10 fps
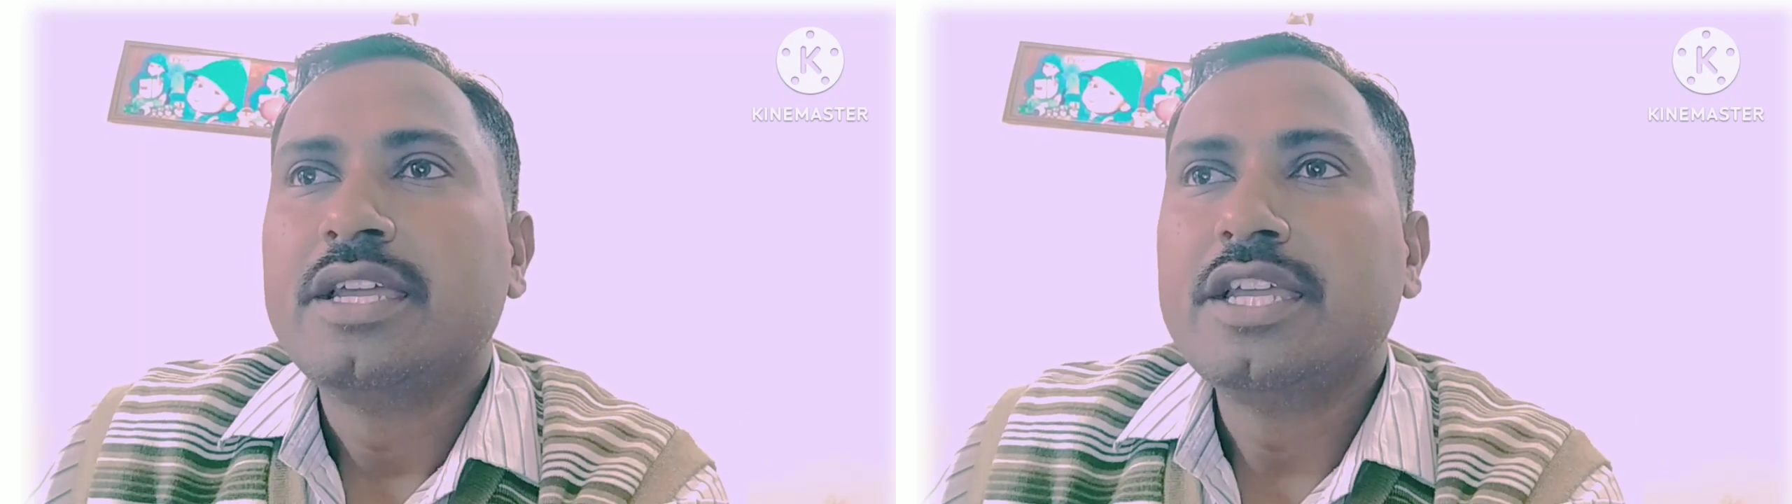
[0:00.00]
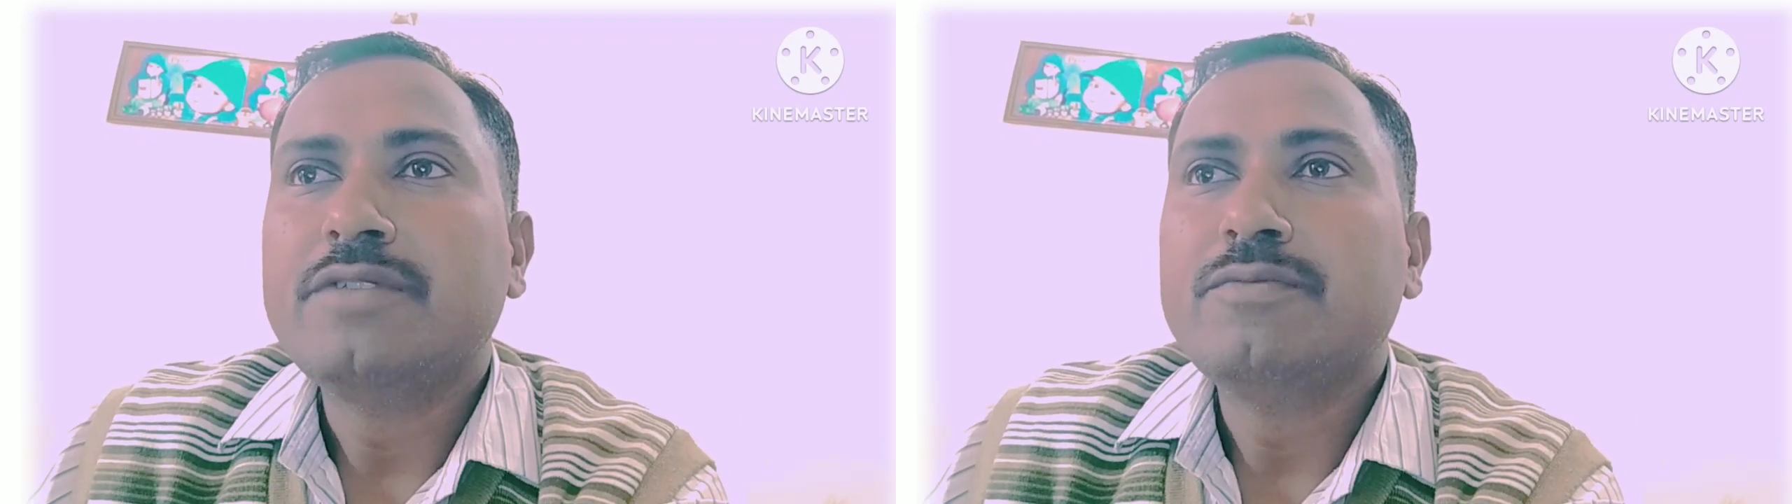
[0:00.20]

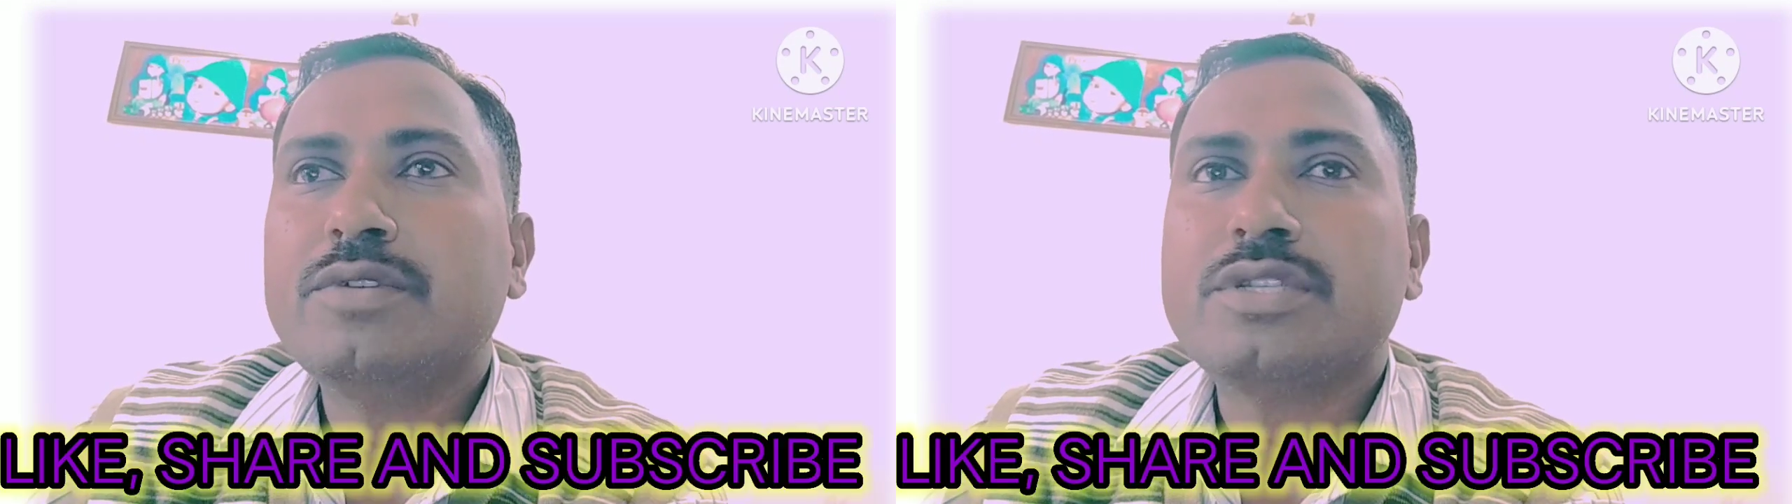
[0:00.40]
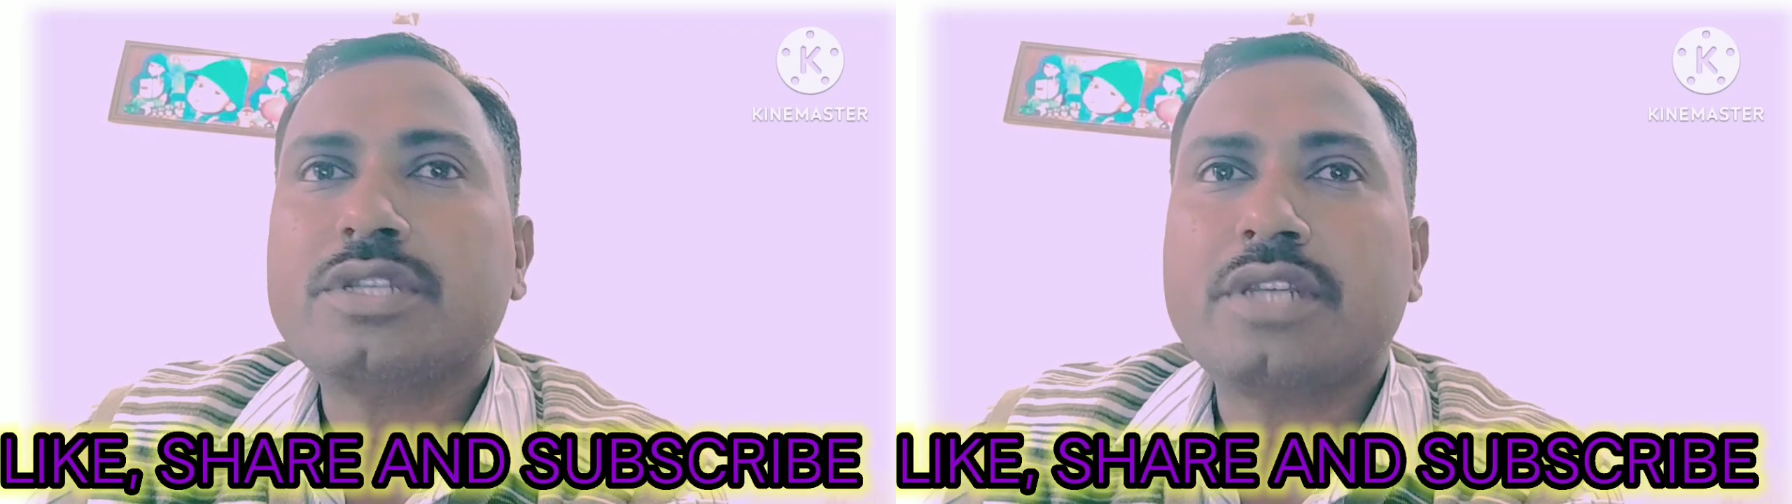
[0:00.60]
it
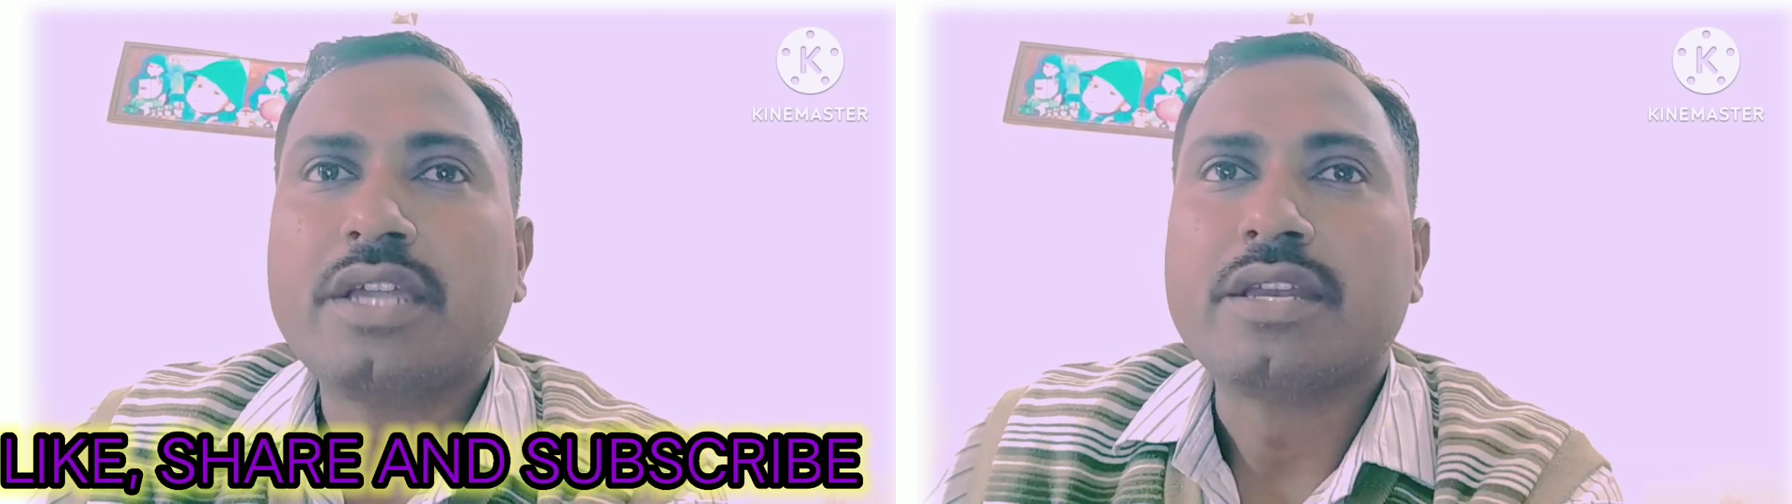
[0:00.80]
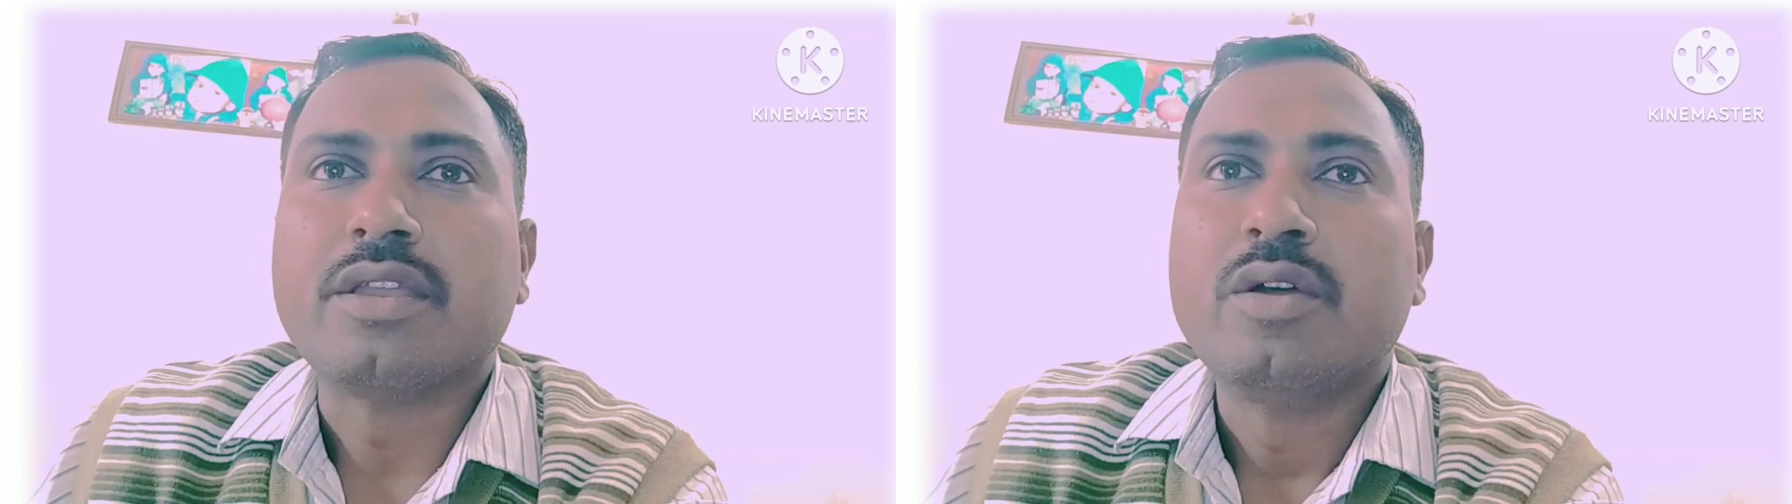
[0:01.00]
was
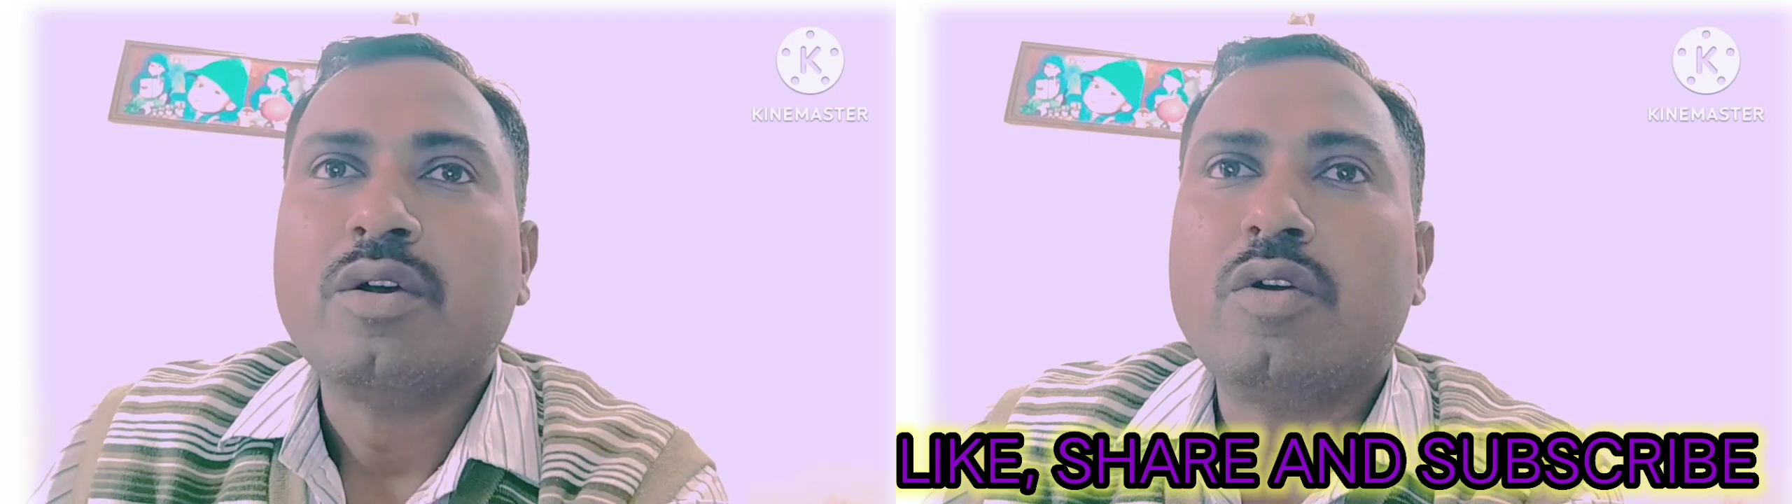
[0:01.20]
none